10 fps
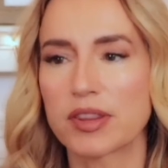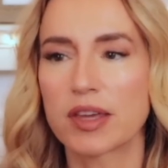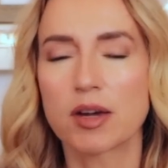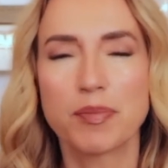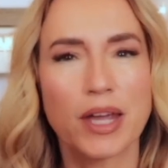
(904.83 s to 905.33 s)
I
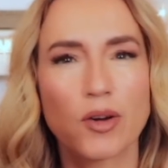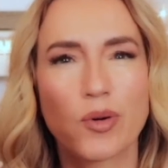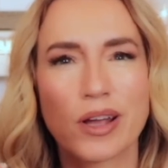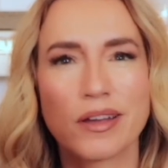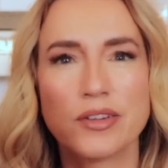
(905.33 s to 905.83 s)
think I paid
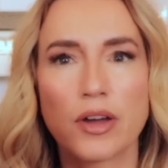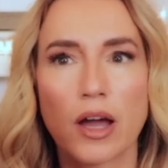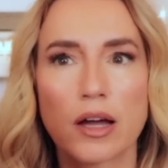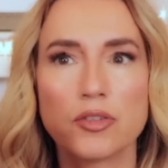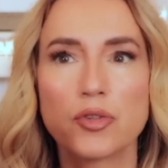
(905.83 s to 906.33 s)
around a
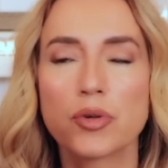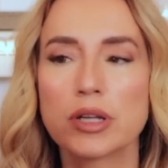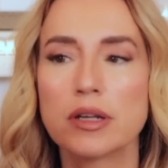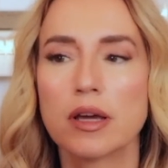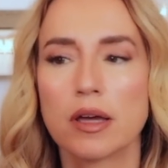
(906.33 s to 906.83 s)

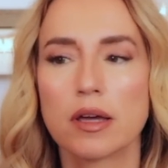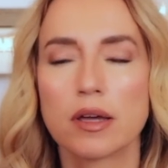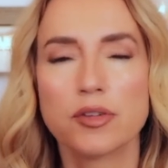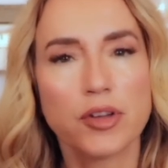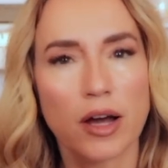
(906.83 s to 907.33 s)
hundred
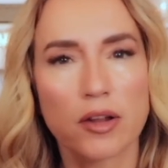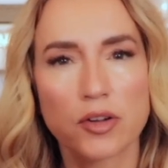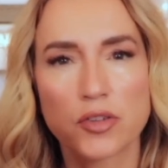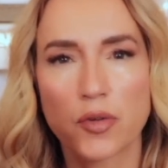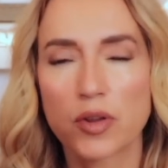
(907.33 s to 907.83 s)

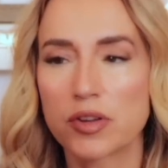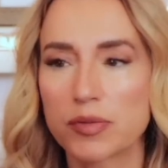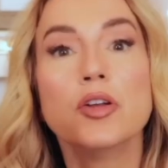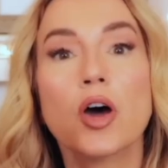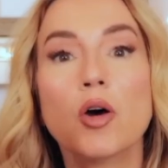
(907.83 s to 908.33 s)
dollars for this
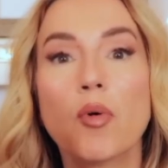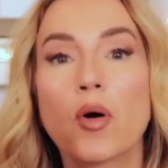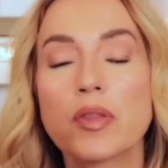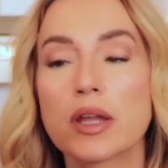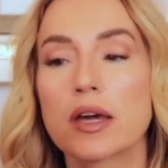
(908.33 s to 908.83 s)
no
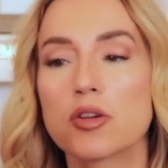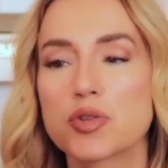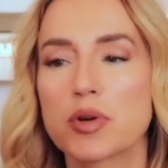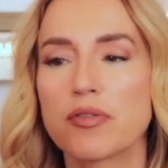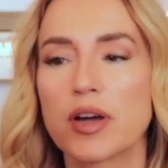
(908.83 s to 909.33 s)
more than
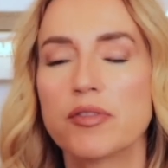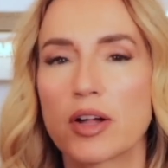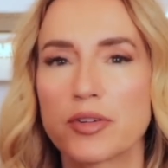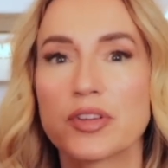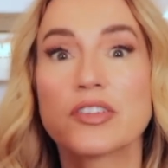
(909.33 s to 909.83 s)

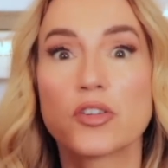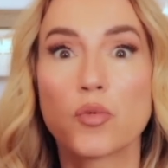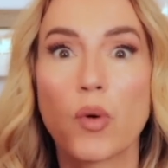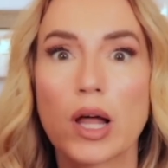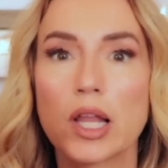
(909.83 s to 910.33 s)
$125 and this
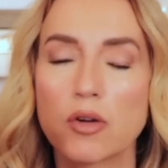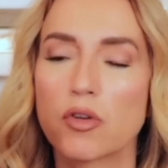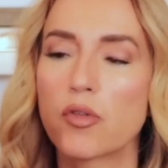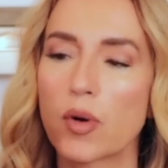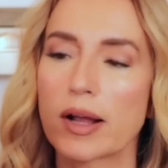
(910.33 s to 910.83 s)
is well
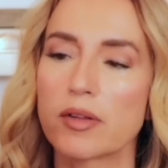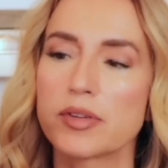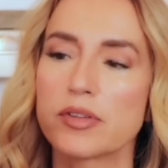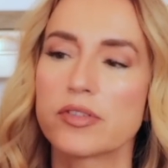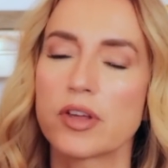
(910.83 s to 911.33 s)
over four
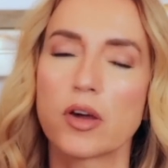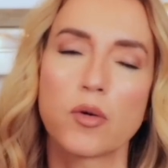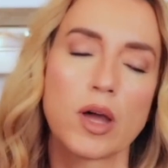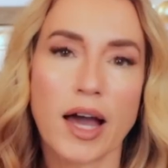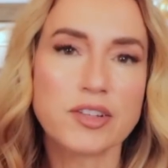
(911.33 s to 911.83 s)
ounces
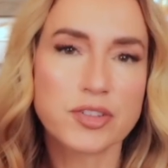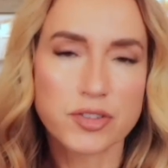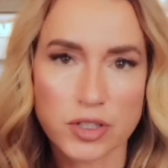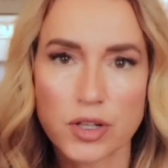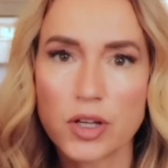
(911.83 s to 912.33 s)
so I
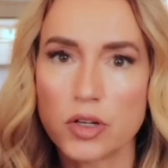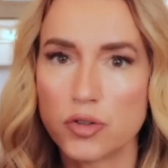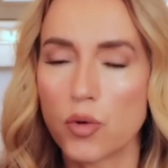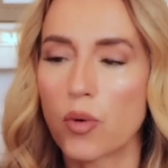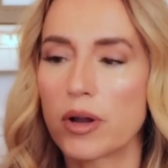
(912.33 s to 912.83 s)
still
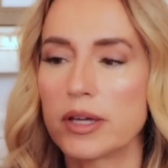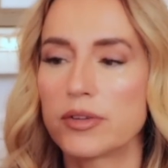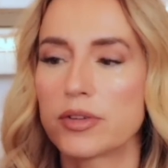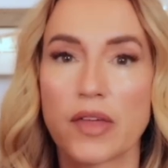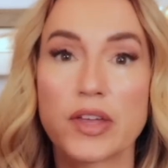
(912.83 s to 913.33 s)
adore
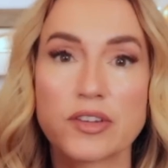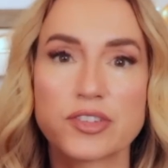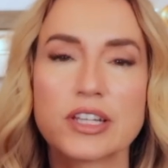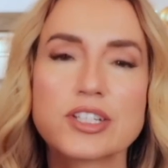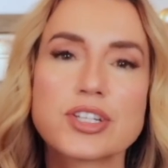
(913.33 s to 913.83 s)
it I think it's
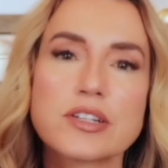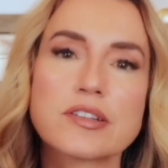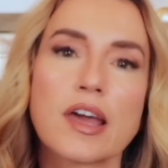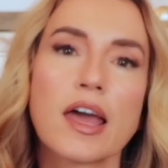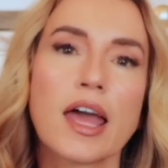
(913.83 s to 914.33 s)

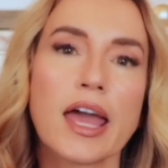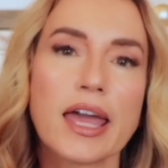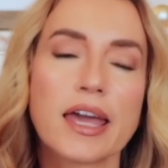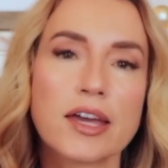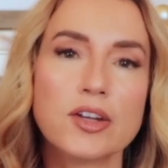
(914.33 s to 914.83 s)
delicious
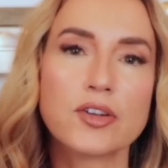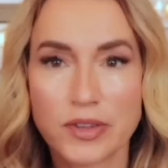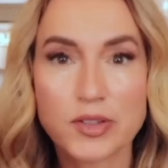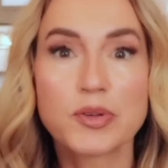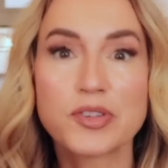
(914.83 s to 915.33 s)
and
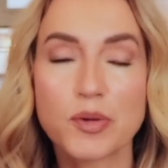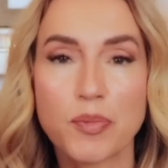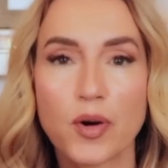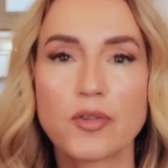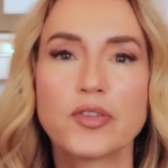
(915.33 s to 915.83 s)
this was the
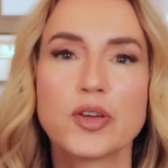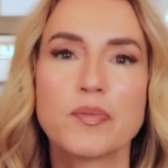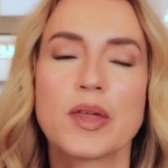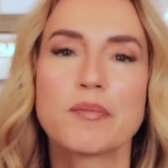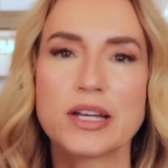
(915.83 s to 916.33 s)

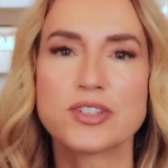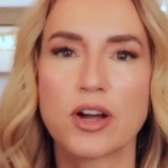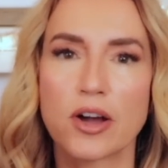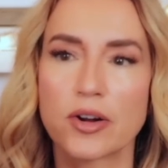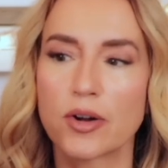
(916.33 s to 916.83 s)
perfume that my
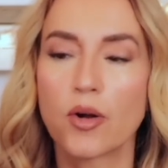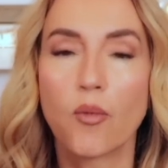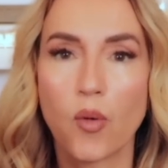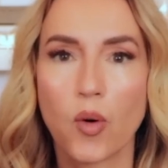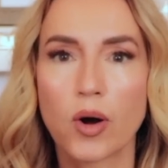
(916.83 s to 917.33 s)

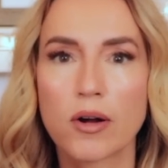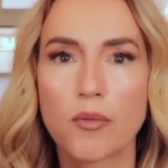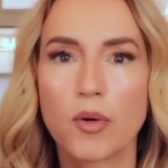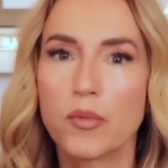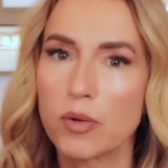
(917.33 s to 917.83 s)
daughter
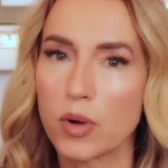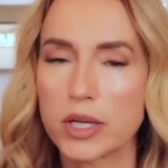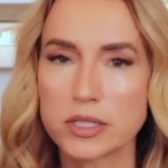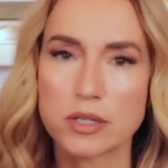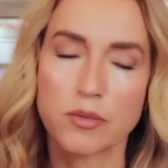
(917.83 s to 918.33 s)
wore when we
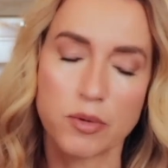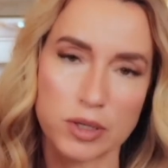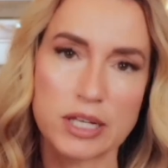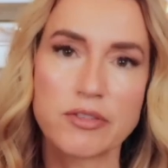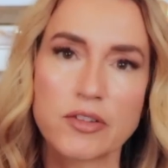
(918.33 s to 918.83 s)
went we
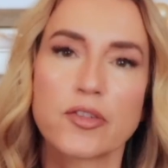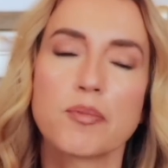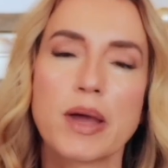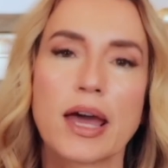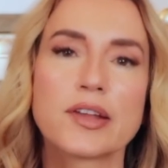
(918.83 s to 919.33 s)
were leaving
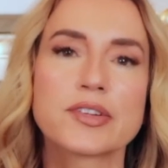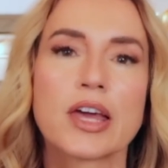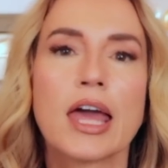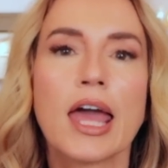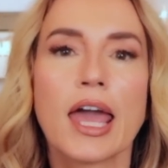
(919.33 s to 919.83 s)
for mass
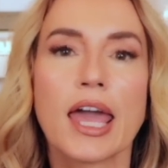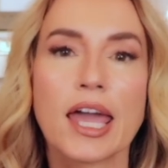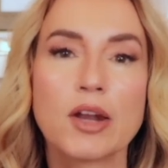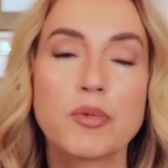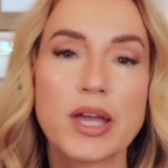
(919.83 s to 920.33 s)

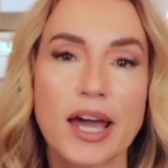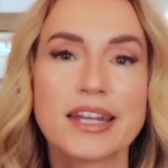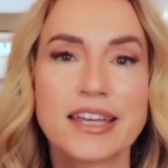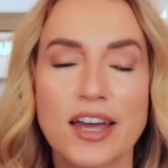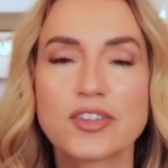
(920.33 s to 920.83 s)
and we
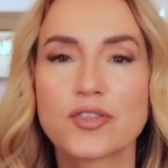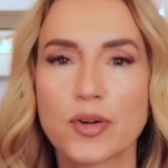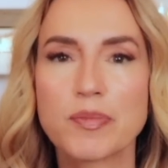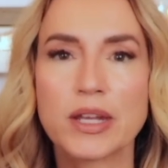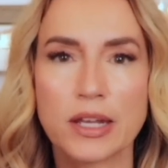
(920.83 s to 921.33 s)
had a guest
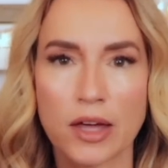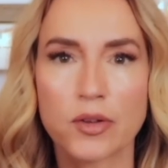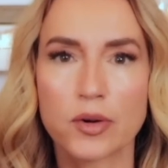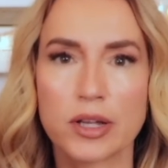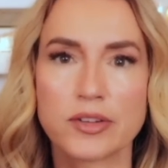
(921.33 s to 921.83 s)
from the
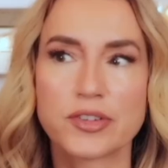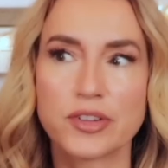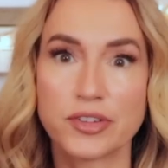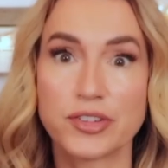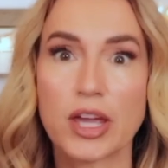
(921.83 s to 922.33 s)
Netherlands
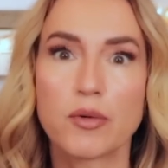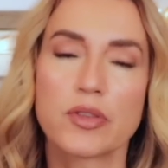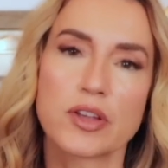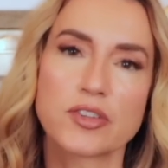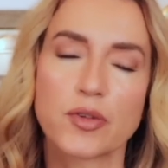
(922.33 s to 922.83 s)
stay
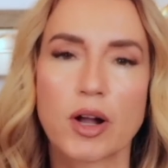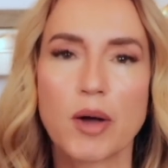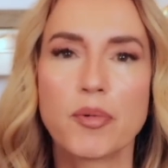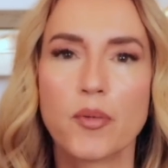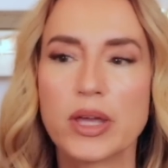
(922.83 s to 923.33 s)
with us for a
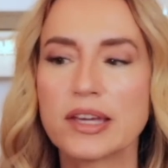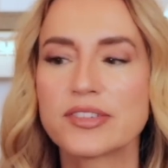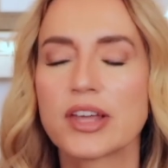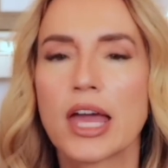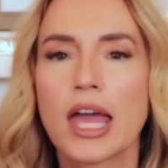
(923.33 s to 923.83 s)
couple weeks.